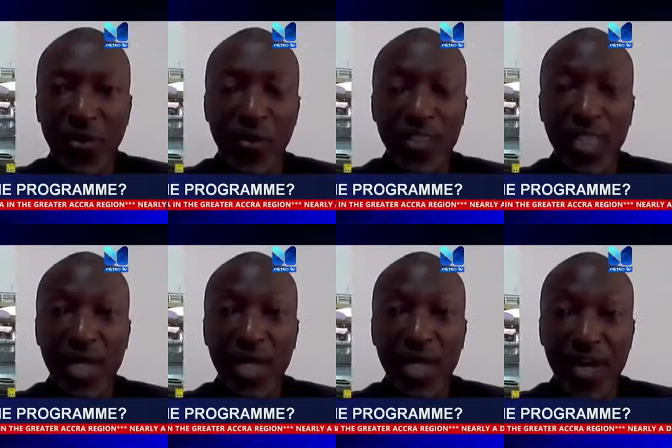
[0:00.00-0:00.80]
What I
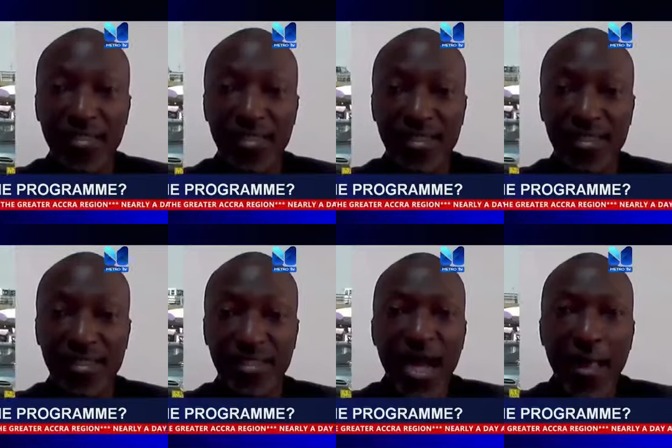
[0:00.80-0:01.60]
would advise is
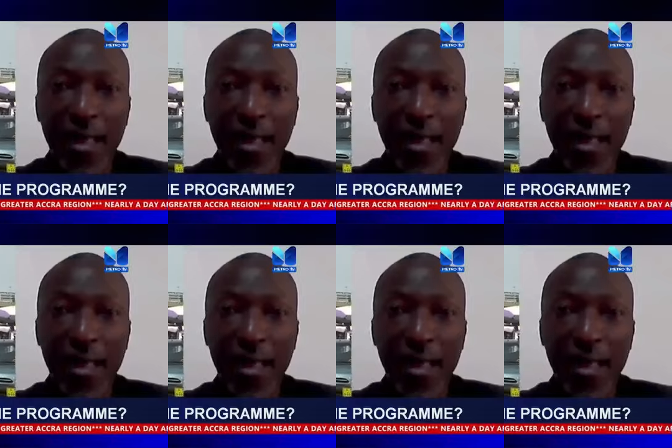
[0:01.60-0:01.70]
that